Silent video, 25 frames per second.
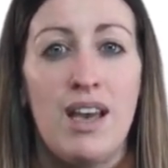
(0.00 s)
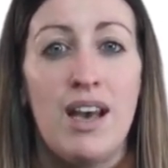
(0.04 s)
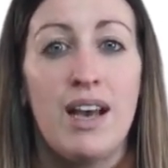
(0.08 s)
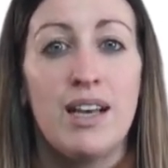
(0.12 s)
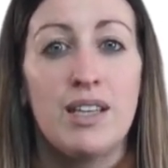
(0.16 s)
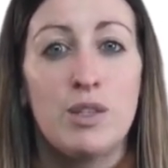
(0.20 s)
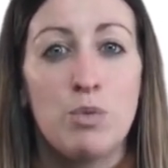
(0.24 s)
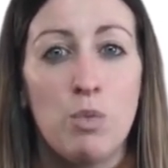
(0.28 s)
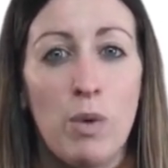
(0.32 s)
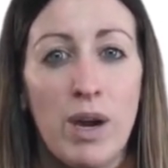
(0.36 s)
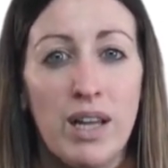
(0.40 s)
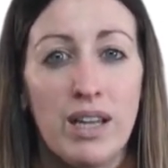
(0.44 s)

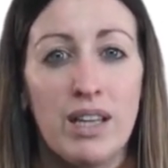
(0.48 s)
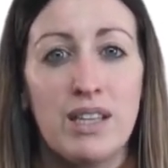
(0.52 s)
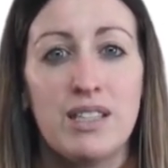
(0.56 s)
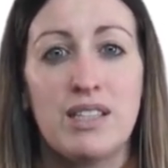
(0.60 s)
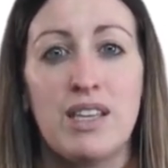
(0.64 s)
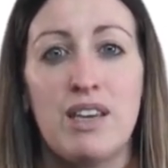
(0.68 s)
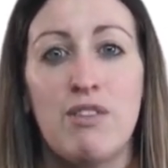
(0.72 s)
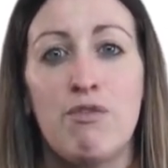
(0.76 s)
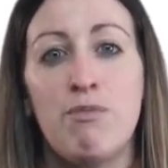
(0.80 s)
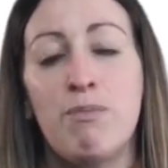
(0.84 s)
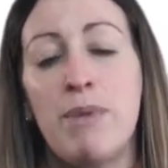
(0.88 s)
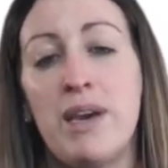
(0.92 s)
as well as
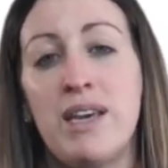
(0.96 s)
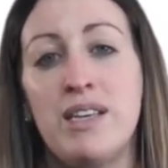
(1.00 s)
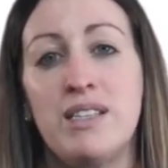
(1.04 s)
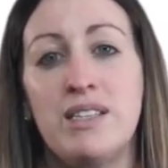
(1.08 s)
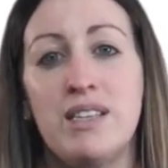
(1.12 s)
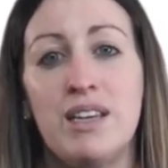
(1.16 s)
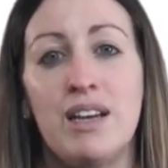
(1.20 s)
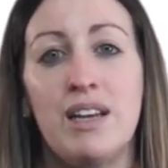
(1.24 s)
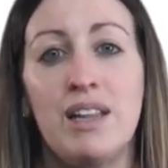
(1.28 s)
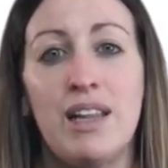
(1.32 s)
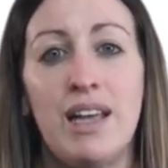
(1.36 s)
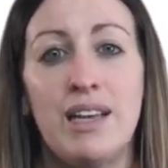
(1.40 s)
give
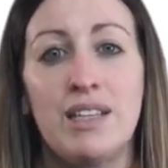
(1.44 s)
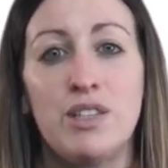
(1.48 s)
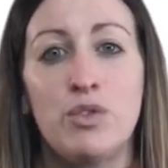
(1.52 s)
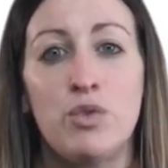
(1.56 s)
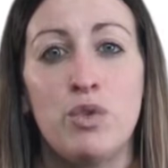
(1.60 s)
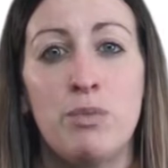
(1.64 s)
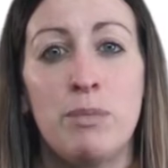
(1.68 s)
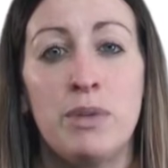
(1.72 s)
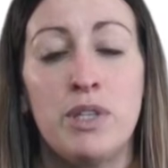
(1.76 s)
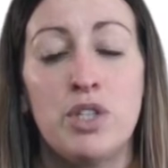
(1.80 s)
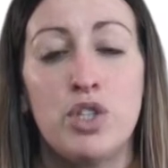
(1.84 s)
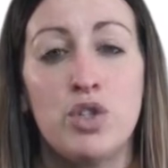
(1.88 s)
basic
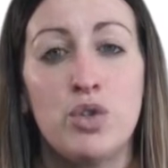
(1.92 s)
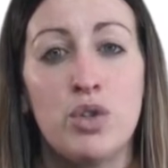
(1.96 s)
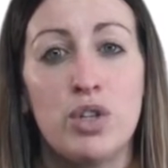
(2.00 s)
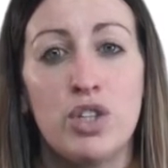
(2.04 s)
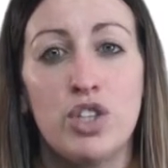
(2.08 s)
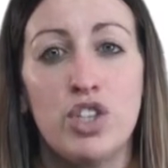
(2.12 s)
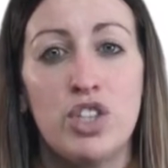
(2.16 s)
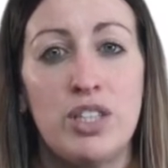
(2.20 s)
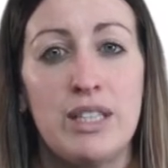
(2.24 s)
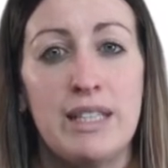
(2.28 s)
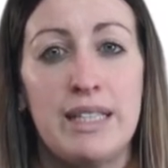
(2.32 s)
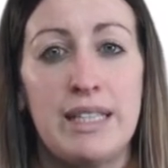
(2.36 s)
classroom
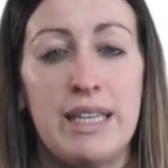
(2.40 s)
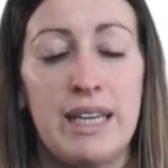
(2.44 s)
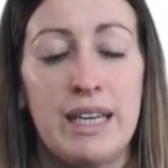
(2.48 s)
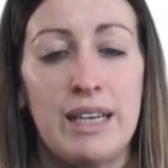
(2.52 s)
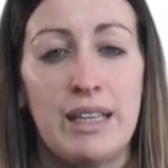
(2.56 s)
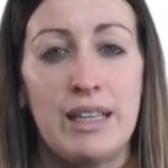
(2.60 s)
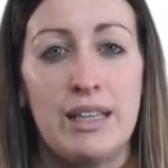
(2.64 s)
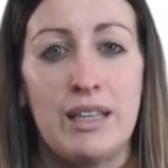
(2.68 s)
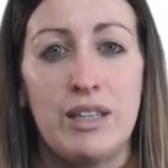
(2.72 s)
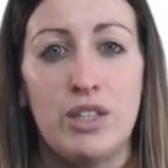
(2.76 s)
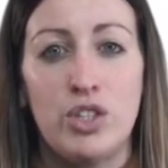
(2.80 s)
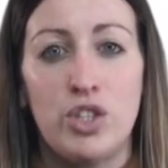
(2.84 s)
instructions in
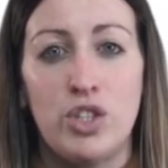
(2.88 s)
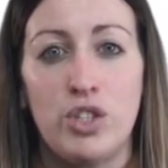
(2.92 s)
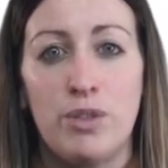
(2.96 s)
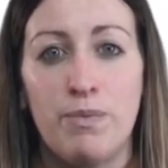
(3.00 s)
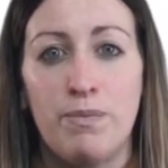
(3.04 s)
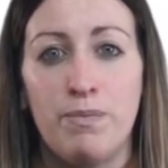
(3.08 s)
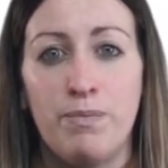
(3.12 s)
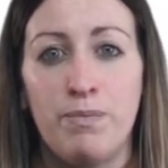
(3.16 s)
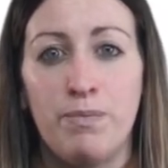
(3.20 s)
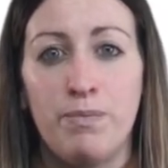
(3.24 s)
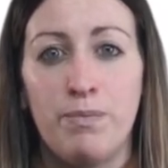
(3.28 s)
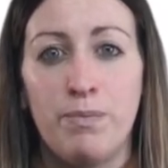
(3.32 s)
English.
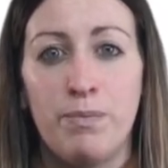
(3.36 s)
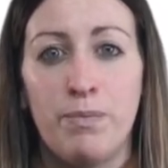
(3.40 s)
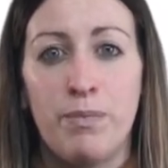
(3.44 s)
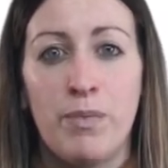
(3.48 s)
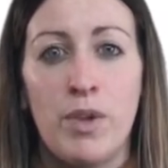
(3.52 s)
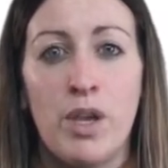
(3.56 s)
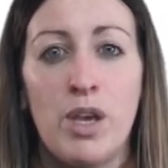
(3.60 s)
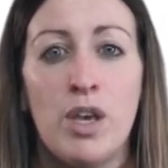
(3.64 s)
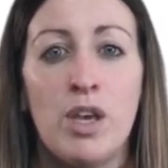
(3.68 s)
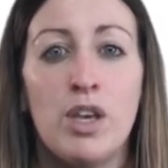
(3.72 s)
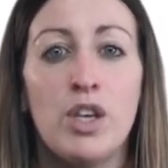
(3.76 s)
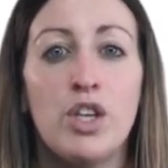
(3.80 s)

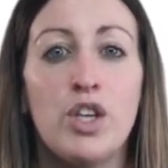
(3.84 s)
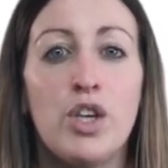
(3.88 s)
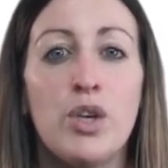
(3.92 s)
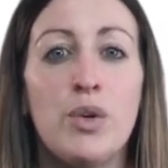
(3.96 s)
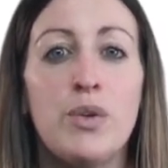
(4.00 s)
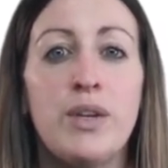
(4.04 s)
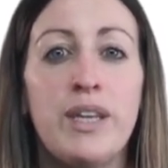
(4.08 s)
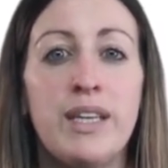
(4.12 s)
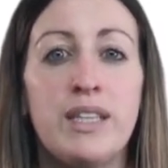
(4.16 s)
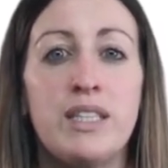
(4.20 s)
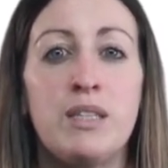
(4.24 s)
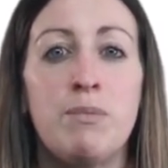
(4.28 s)
You
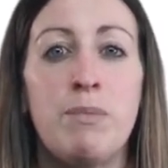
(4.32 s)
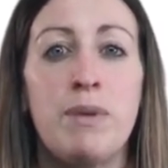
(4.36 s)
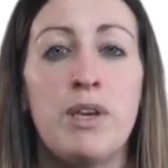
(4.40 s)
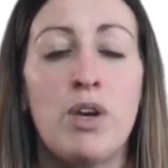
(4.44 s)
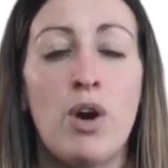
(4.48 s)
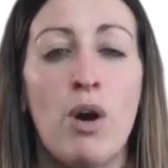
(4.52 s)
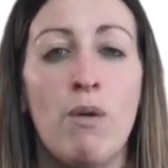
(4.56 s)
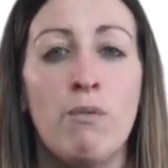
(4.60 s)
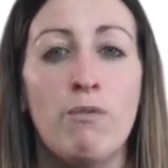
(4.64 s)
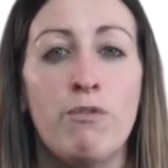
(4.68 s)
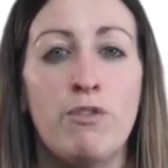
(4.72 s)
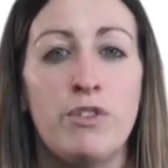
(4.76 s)
need to be
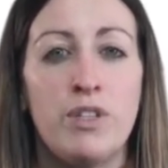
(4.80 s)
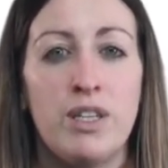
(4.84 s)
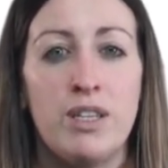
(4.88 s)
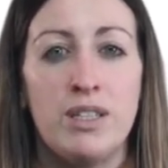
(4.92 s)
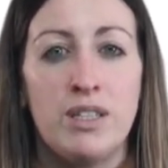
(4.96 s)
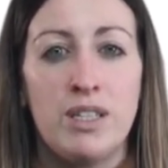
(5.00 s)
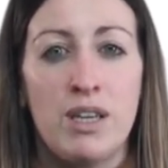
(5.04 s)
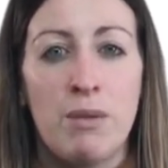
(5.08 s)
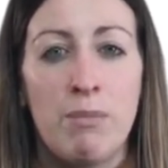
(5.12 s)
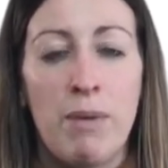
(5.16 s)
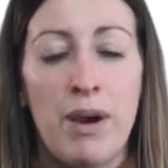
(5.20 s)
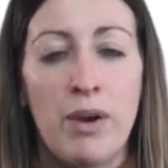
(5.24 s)

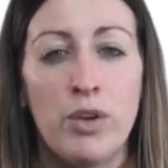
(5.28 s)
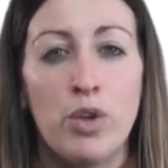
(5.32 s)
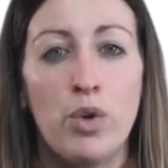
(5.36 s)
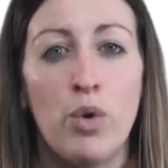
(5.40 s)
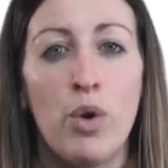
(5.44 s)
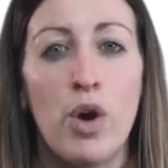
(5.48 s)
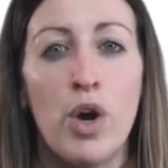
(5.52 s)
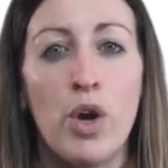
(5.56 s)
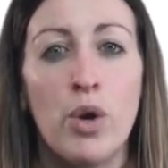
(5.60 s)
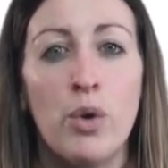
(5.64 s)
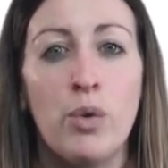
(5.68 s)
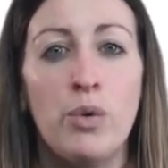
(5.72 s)
confident about
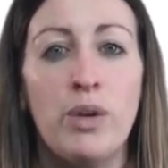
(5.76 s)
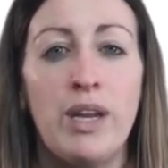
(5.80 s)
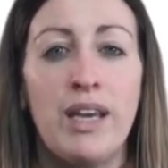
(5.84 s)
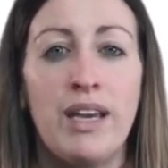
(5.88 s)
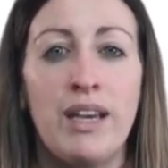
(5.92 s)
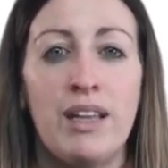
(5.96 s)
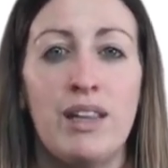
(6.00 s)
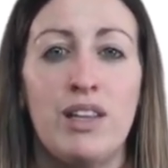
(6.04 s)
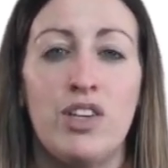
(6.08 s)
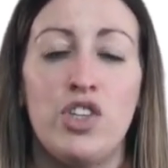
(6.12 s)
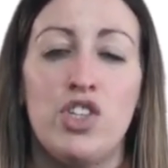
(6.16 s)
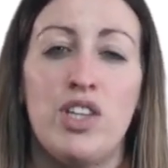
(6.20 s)
your own
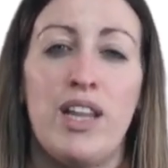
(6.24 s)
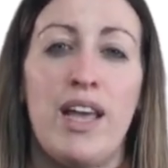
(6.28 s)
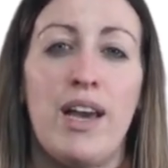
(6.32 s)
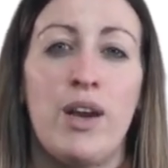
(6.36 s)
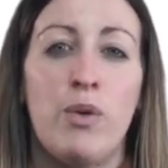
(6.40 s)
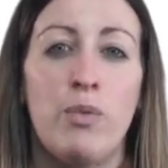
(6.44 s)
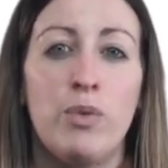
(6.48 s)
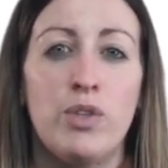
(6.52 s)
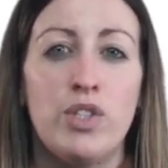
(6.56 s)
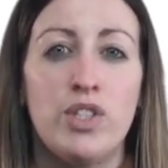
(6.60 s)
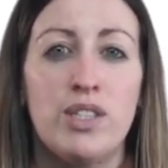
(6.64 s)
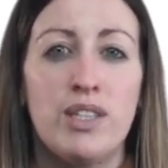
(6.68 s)
English
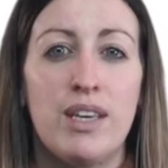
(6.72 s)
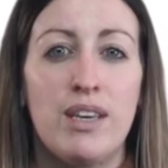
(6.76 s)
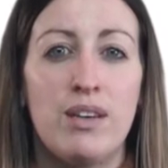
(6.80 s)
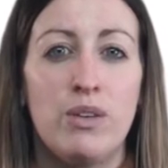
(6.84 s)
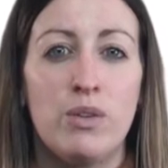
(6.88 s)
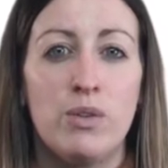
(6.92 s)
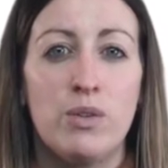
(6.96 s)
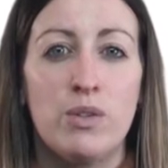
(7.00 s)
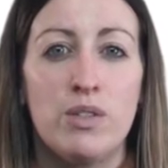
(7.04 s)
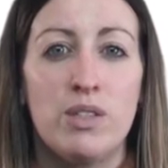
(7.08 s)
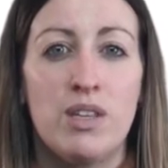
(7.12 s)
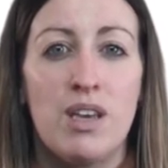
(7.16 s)
language
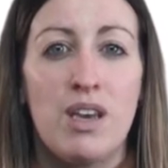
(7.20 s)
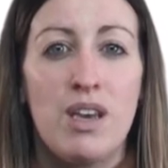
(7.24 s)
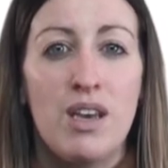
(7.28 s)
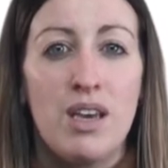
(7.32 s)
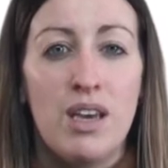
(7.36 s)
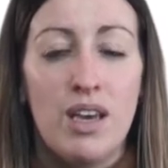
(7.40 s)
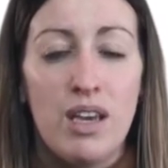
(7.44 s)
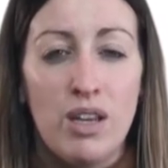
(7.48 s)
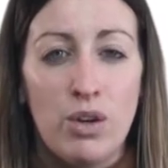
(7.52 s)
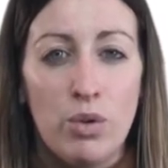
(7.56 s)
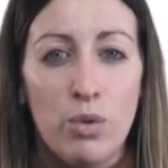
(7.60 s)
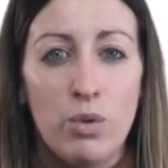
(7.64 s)
skills
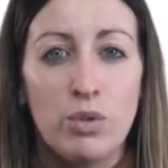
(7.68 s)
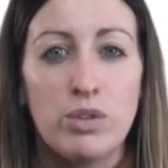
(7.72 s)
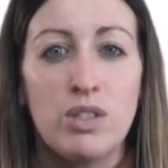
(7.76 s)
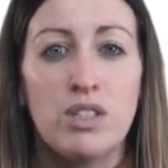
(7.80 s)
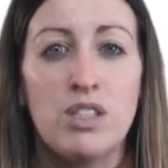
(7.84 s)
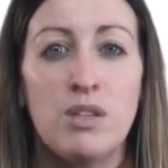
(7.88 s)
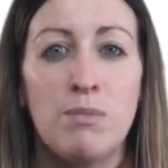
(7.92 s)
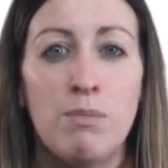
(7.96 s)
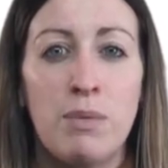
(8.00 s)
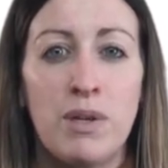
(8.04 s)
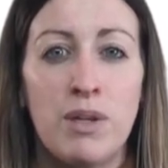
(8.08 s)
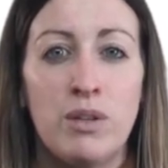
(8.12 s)
in order
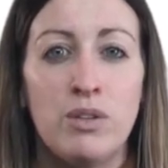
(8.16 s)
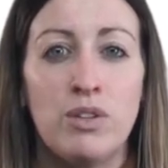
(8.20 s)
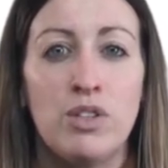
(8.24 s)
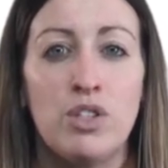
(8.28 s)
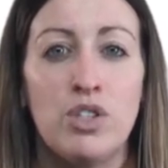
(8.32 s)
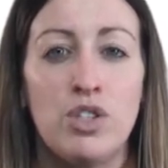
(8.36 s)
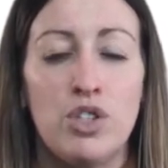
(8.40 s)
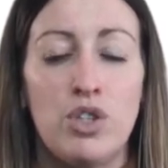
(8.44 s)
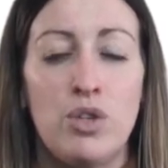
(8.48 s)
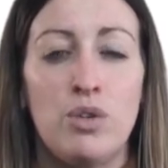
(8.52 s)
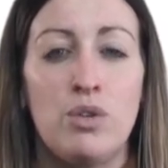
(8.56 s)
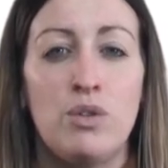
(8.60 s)
to build the
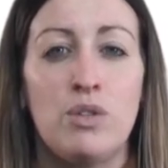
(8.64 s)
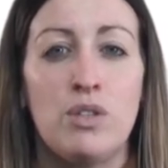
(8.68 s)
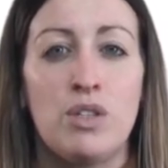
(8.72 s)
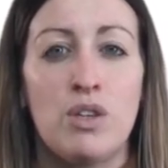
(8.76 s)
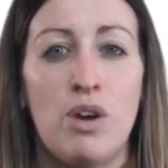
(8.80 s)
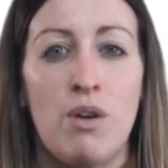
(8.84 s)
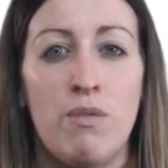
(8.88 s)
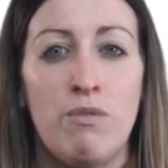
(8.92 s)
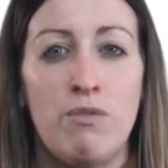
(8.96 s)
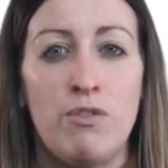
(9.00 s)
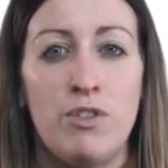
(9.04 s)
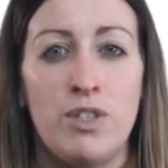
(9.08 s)
students'
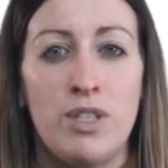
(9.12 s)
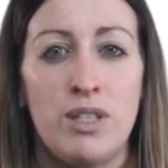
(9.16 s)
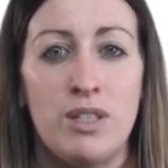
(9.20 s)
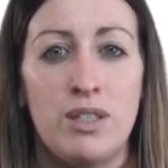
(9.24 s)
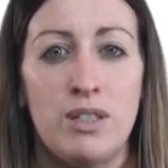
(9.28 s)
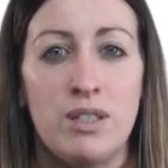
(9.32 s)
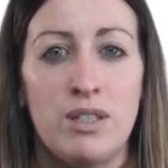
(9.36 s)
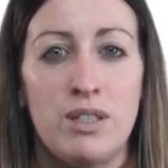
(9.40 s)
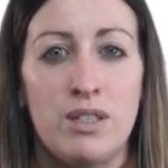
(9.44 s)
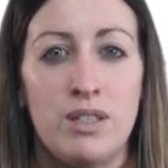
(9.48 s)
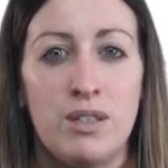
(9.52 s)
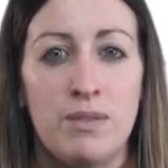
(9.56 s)

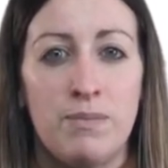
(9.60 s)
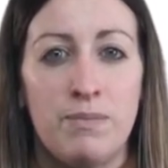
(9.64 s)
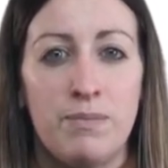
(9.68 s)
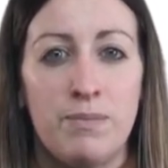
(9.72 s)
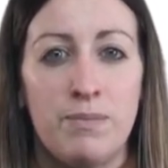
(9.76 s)
confidence.